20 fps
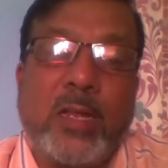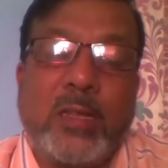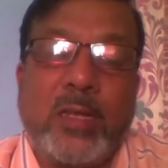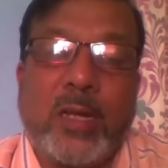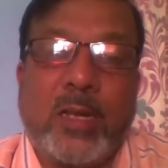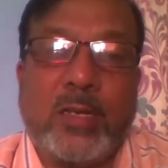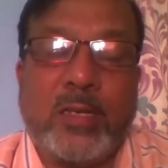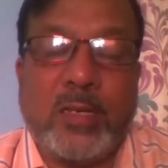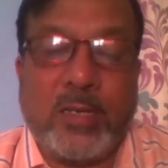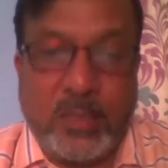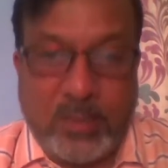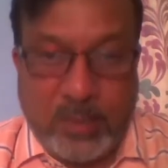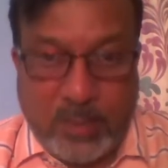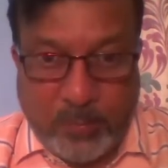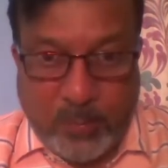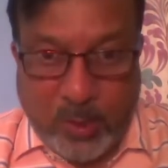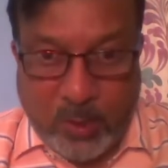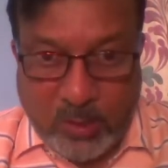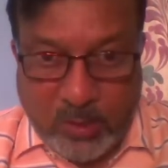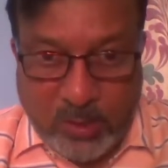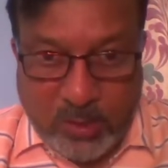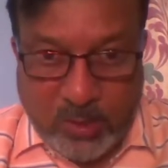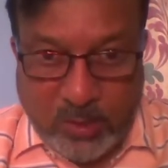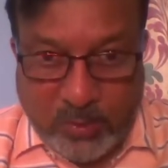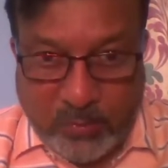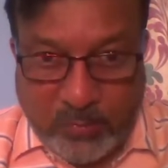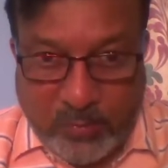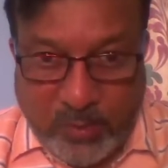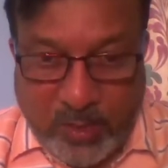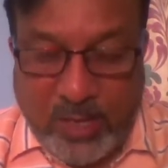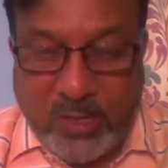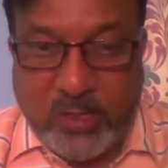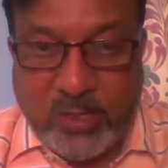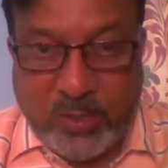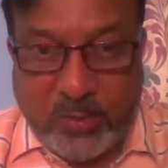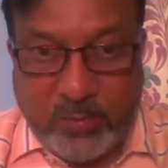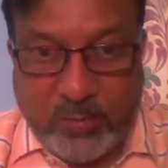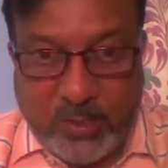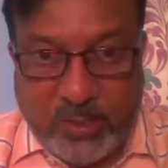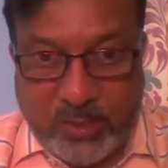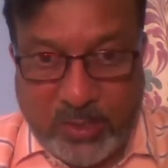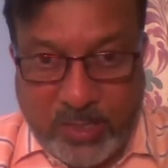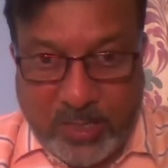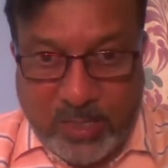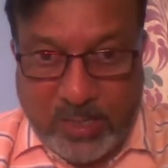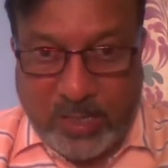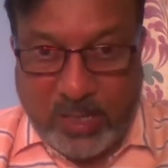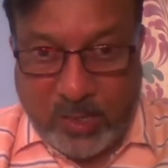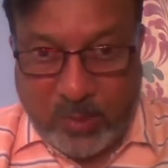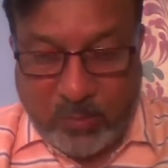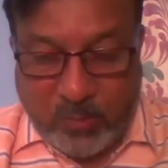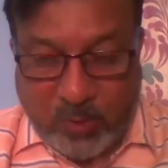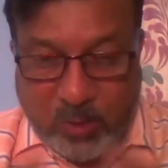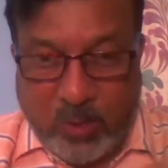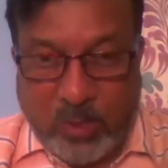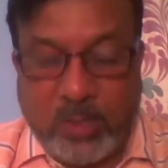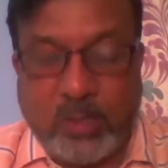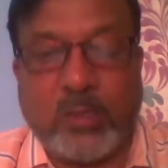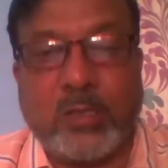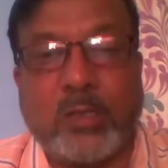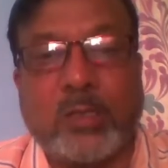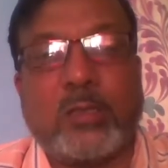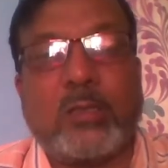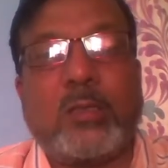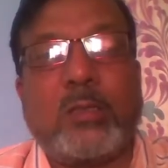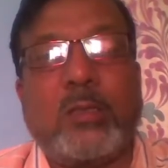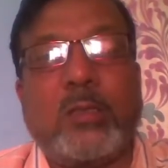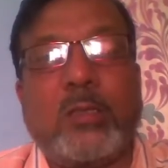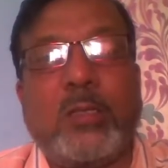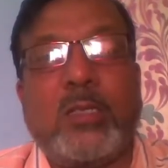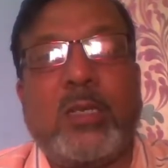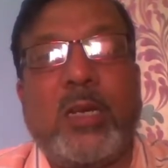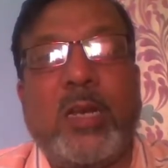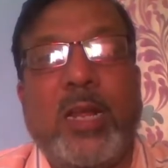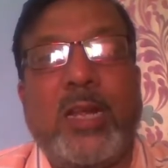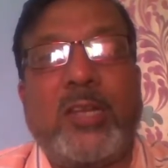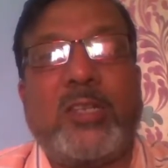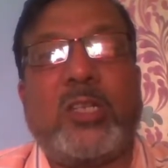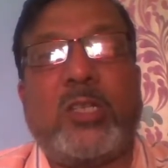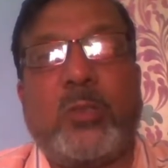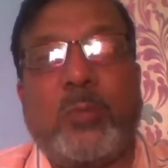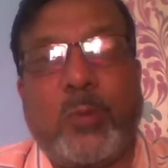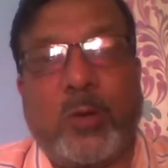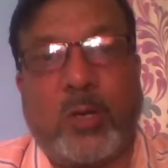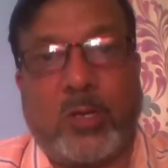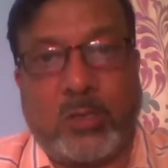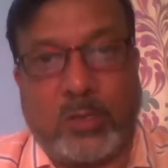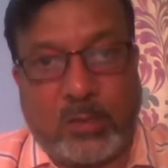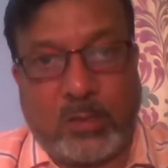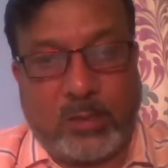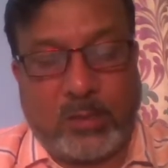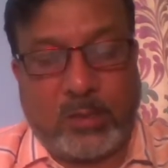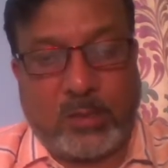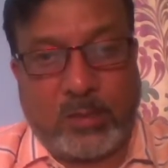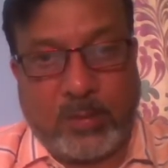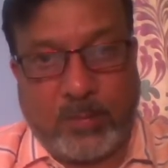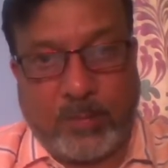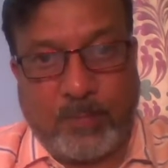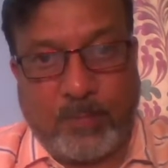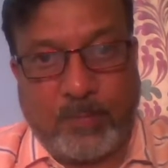that there is a process of nature which is getting involved in this. It's a nature's process.